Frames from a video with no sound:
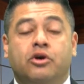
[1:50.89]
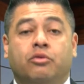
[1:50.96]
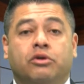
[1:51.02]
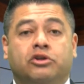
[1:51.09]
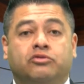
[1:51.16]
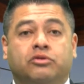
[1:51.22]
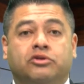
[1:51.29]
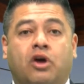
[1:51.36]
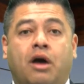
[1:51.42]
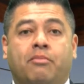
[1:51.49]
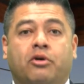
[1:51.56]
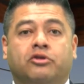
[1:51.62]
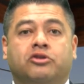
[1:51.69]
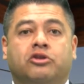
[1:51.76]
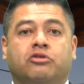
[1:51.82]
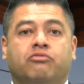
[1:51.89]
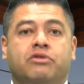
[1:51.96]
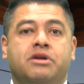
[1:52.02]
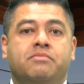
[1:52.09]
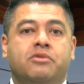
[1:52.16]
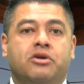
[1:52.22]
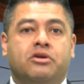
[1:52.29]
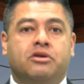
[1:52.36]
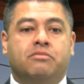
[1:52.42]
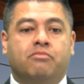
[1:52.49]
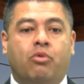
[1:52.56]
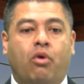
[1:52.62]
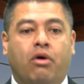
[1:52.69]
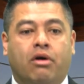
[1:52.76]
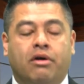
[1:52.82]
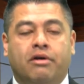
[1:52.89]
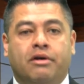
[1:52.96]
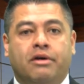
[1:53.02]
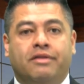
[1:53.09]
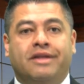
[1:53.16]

which was almost 3 million more